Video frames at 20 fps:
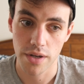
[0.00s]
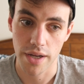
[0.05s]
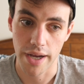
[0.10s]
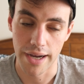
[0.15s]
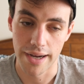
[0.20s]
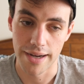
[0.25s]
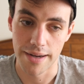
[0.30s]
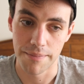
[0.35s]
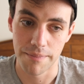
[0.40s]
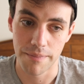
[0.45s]

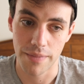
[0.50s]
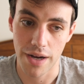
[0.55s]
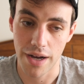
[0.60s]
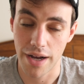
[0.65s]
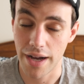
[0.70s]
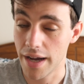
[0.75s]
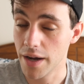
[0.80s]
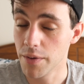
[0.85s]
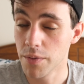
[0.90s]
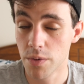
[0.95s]
Um,
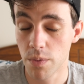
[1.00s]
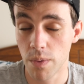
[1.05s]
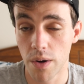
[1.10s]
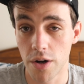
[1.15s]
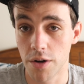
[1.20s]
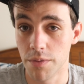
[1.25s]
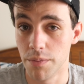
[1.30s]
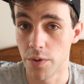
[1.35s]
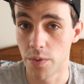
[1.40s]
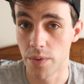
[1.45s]
I would
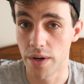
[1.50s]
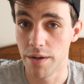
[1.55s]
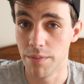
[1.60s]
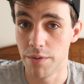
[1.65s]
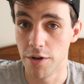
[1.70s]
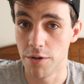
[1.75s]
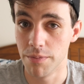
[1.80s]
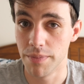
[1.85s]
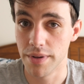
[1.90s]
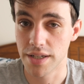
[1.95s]
welcome a
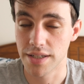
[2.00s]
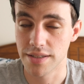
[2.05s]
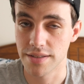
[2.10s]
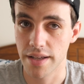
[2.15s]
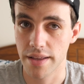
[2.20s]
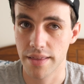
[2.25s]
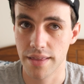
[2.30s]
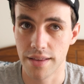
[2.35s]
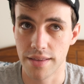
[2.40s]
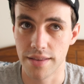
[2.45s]
reboot because
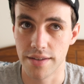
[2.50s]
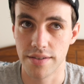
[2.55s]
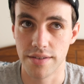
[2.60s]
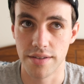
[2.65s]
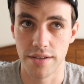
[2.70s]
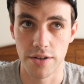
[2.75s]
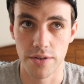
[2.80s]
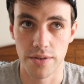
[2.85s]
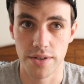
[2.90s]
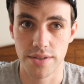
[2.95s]
I think the
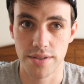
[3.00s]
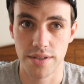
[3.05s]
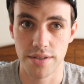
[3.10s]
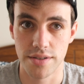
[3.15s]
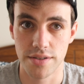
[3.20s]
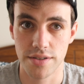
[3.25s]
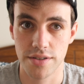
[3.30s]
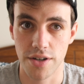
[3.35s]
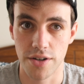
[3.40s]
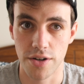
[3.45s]
series has
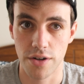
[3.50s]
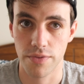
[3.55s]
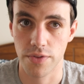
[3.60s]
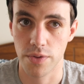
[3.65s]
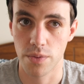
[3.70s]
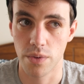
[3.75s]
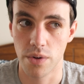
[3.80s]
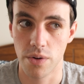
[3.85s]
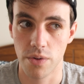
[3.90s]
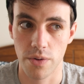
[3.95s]
just gone off
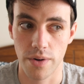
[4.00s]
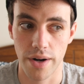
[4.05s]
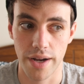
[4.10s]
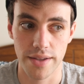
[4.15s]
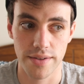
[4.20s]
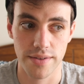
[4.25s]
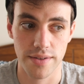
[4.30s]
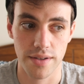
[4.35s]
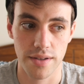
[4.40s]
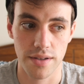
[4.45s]
the wall
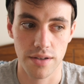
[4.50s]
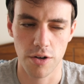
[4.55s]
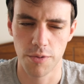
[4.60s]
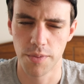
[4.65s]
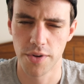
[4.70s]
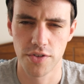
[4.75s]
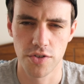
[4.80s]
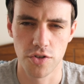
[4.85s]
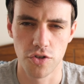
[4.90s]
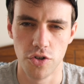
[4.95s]
crazy,
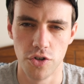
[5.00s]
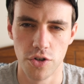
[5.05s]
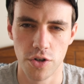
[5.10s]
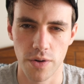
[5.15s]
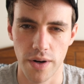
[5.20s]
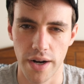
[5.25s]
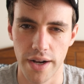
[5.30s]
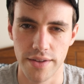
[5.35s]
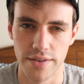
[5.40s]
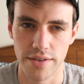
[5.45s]
almost too
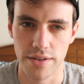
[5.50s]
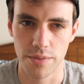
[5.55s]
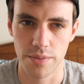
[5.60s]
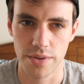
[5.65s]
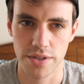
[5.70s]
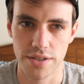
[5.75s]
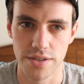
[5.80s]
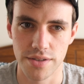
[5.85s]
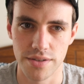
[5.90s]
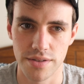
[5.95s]
crazy,
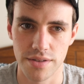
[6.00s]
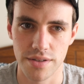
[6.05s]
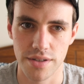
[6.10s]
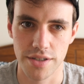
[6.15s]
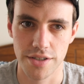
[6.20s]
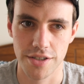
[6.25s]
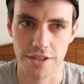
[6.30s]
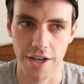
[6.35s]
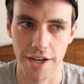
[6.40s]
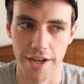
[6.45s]
which is
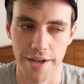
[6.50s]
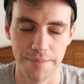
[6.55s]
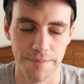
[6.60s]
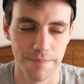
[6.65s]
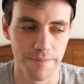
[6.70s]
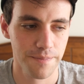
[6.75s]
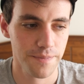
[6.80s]
a shame.